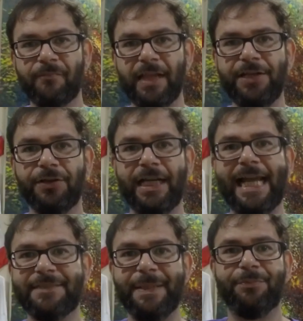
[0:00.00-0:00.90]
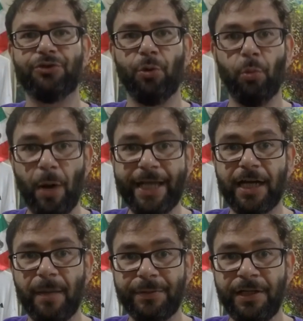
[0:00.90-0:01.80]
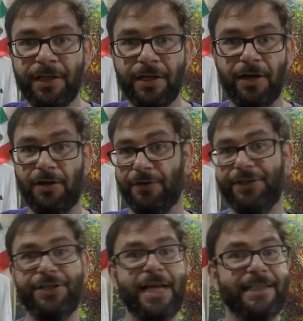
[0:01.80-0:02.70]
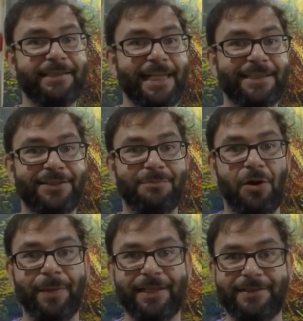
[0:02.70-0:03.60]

you know, the last people to wake up are the United States at the moment.